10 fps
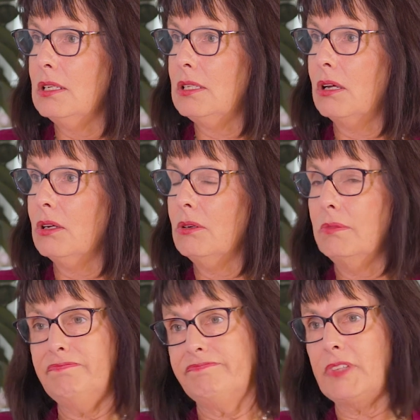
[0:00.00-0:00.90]

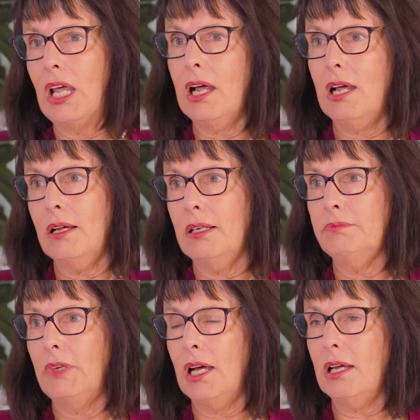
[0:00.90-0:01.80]
So
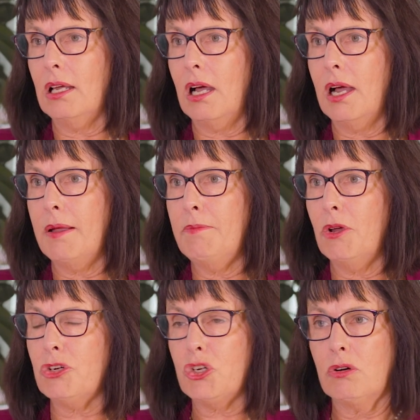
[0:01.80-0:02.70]
I'm
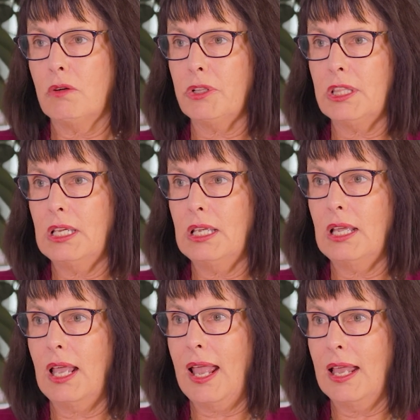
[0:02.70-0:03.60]
not sure what the
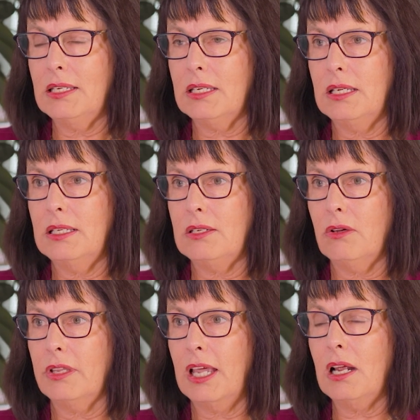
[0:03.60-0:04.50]
answer is
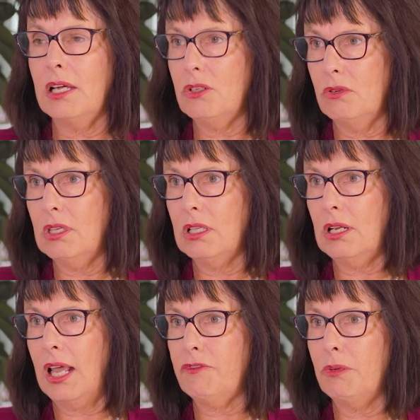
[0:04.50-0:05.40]
on that. I do think
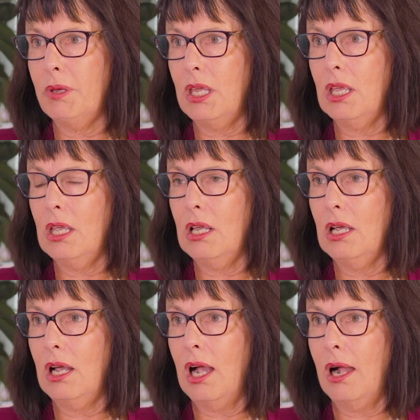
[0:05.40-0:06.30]
there'll have to be
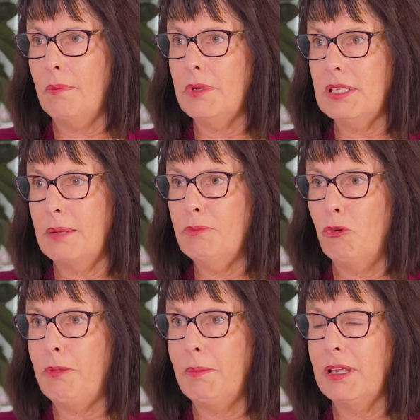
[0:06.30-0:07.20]
some
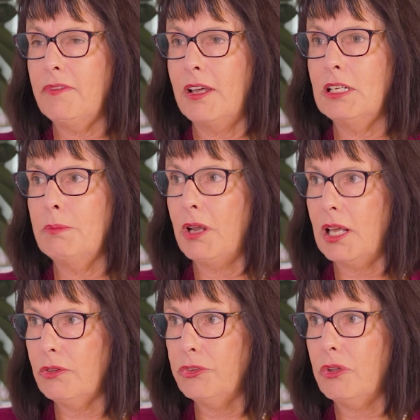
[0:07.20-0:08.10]
more public funding, but
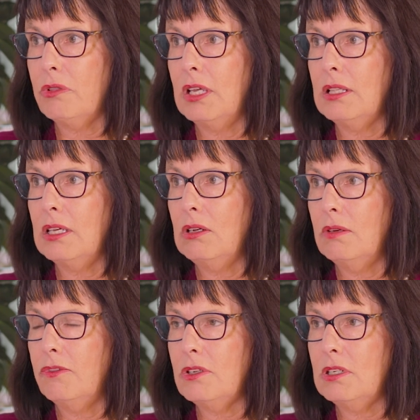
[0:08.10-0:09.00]
I also think that
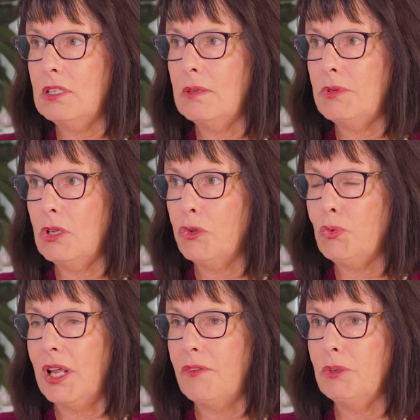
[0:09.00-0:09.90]
universities
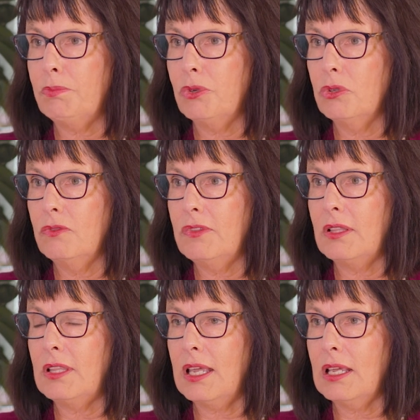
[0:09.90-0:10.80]
themselves will have to prove
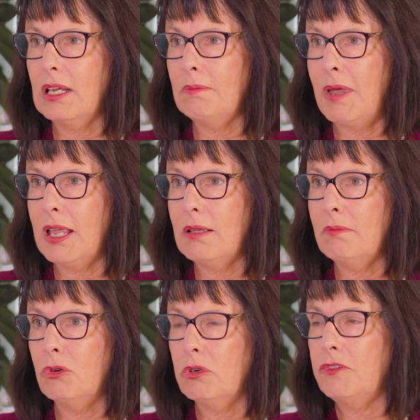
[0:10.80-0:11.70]
that they can make
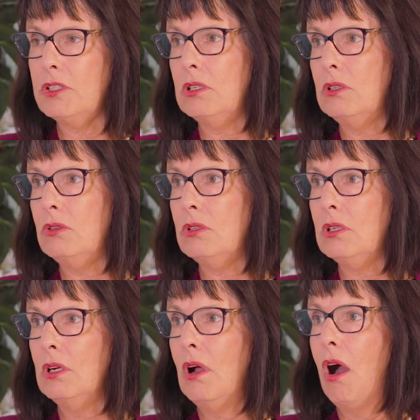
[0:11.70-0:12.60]
more efficient
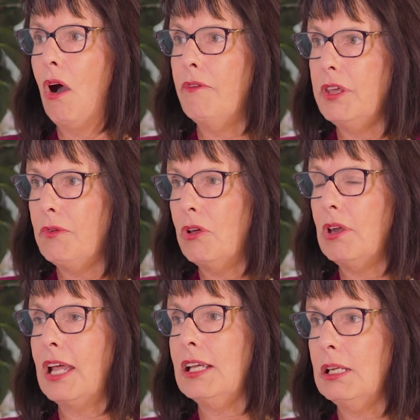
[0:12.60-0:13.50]
use of their
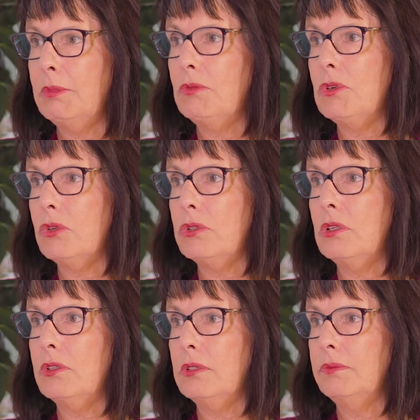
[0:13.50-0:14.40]
own academic
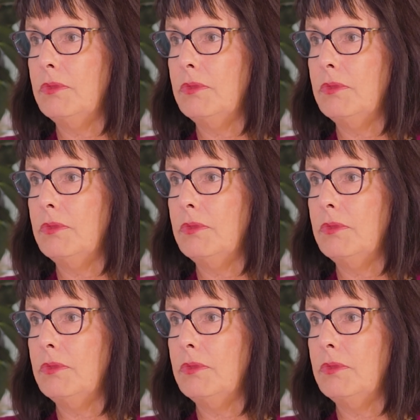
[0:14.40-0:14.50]
resources,